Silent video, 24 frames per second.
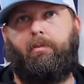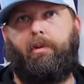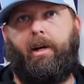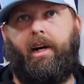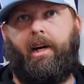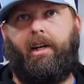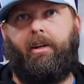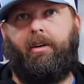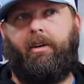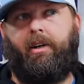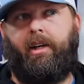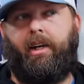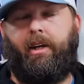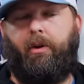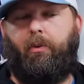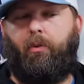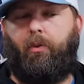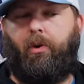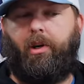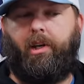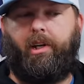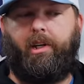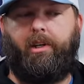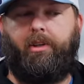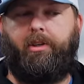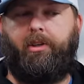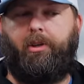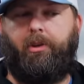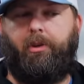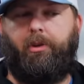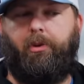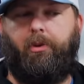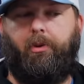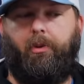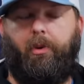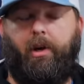battery, it went
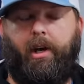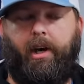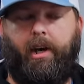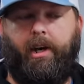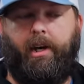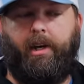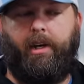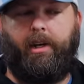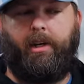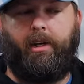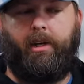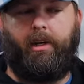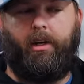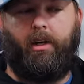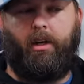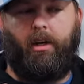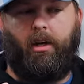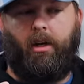into a